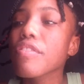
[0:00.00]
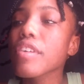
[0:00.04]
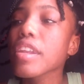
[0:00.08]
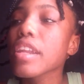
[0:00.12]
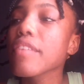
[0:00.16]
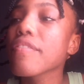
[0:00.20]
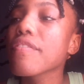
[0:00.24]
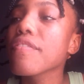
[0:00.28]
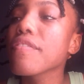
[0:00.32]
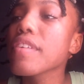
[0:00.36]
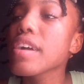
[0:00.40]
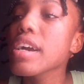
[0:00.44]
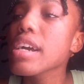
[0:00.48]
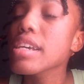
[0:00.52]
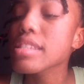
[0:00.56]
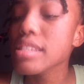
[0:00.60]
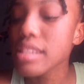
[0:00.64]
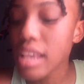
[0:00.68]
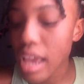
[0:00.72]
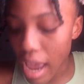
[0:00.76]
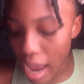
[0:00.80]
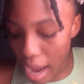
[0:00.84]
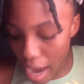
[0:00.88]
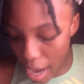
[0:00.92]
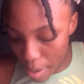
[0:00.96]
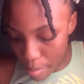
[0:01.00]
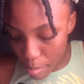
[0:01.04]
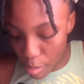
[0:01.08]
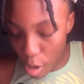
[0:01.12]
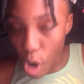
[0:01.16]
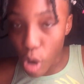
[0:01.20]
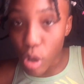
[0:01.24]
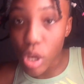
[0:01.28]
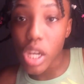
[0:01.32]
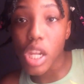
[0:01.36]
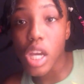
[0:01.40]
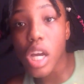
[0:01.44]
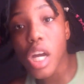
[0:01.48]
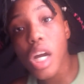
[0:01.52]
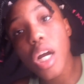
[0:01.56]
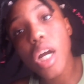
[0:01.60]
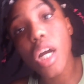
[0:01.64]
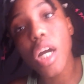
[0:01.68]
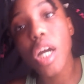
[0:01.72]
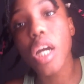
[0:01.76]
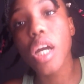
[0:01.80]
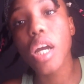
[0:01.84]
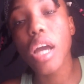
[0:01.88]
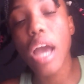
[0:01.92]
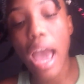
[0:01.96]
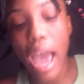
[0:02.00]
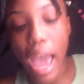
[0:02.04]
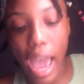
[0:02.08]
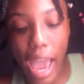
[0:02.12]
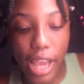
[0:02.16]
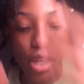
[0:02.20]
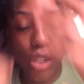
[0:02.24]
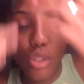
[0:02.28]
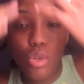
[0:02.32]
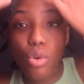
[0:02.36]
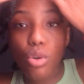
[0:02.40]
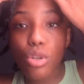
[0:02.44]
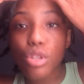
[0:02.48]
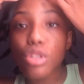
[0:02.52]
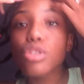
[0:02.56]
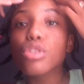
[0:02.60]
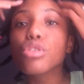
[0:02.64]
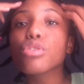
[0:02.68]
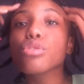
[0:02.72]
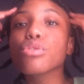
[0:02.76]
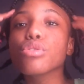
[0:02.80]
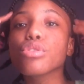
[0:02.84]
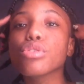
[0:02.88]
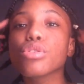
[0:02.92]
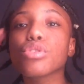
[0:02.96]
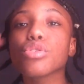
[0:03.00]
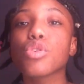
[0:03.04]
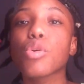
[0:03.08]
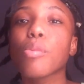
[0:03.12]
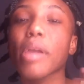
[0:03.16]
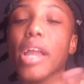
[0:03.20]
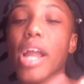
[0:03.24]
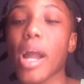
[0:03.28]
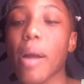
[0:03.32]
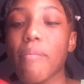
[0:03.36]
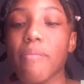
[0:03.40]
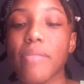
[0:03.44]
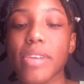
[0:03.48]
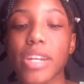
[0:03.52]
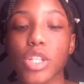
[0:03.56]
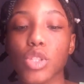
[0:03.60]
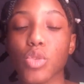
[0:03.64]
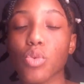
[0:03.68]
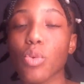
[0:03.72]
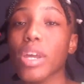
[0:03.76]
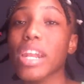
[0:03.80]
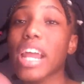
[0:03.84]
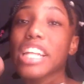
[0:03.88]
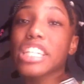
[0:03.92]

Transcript: for the first eyebrow look, I don't use no makeup for this one.